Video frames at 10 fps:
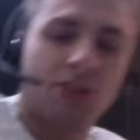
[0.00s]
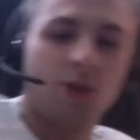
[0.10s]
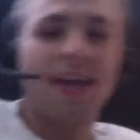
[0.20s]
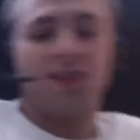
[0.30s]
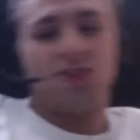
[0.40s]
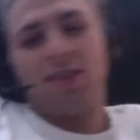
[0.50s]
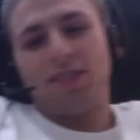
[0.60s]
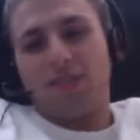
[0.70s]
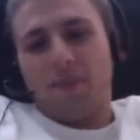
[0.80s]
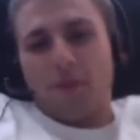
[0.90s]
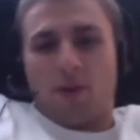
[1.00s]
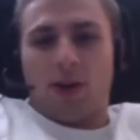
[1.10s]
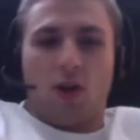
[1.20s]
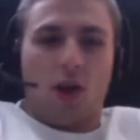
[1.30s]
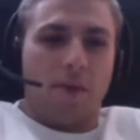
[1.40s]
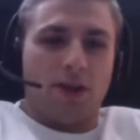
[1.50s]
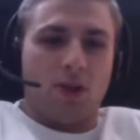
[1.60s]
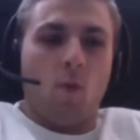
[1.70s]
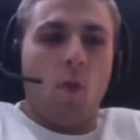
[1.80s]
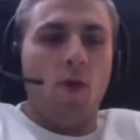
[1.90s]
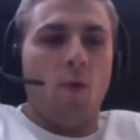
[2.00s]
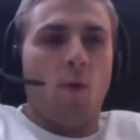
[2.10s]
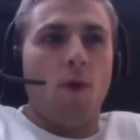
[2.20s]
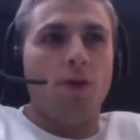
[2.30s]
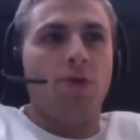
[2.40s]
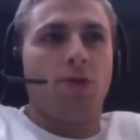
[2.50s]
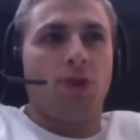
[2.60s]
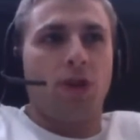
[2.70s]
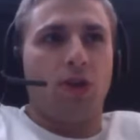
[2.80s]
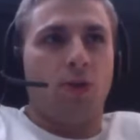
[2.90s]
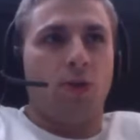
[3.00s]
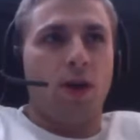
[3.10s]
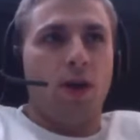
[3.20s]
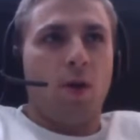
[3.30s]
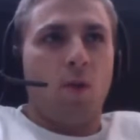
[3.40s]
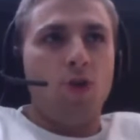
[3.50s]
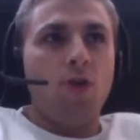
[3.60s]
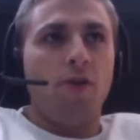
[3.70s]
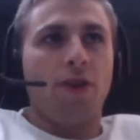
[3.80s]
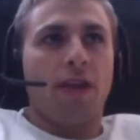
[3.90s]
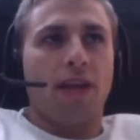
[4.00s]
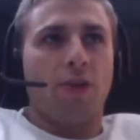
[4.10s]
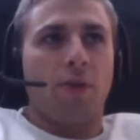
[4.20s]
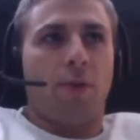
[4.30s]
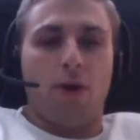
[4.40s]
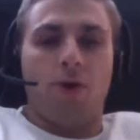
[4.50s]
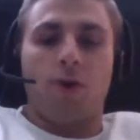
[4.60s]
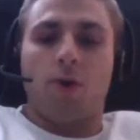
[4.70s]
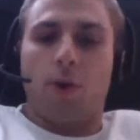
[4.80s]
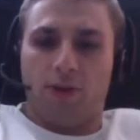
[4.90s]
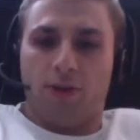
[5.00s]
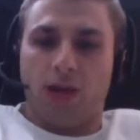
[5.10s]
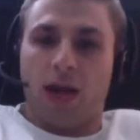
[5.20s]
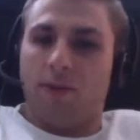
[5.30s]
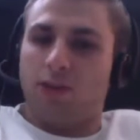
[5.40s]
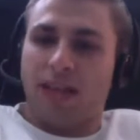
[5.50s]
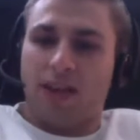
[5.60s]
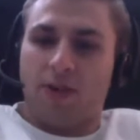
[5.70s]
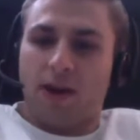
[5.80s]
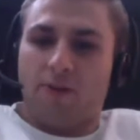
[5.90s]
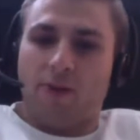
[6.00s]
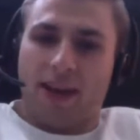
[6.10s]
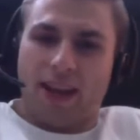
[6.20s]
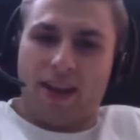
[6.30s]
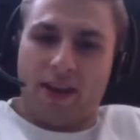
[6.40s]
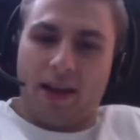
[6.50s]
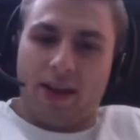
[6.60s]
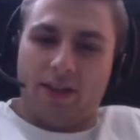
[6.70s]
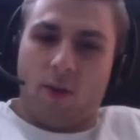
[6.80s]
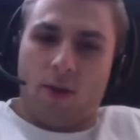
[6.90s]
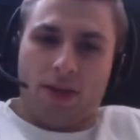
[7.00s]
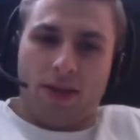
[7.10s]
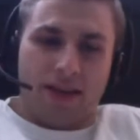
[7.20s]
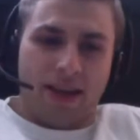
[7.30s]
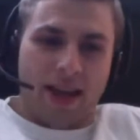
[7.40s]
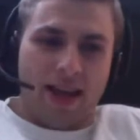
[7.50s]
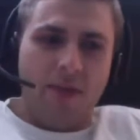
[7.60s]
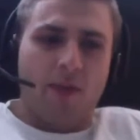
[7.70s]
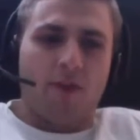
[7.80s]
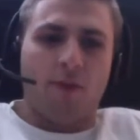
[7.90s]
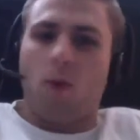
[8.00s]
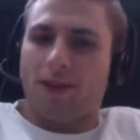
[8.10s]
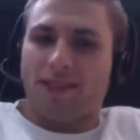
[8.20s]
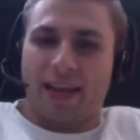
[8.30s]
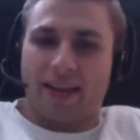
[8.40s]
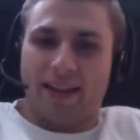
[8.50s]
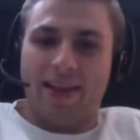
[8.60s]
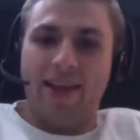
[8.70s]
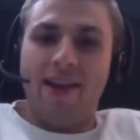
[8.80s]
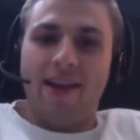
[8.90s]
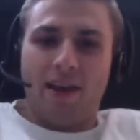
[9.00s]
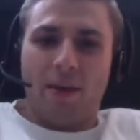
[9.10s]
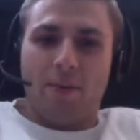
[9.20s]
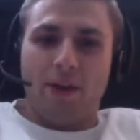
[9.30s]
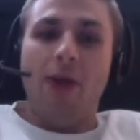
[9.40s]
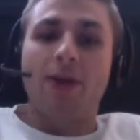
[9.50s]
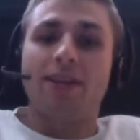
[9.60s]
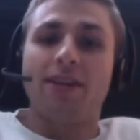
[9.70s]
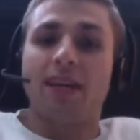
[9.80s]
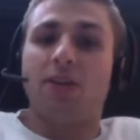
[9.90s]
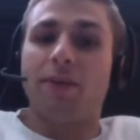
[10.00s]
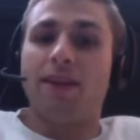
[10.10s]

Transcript: so this is something I want to talk about. So what would you do? Would you ever get to a point where you would quit your job and just say, you know what, fuck it, it's not worth it? And he worked for Morgan Stanley, but now he decided to be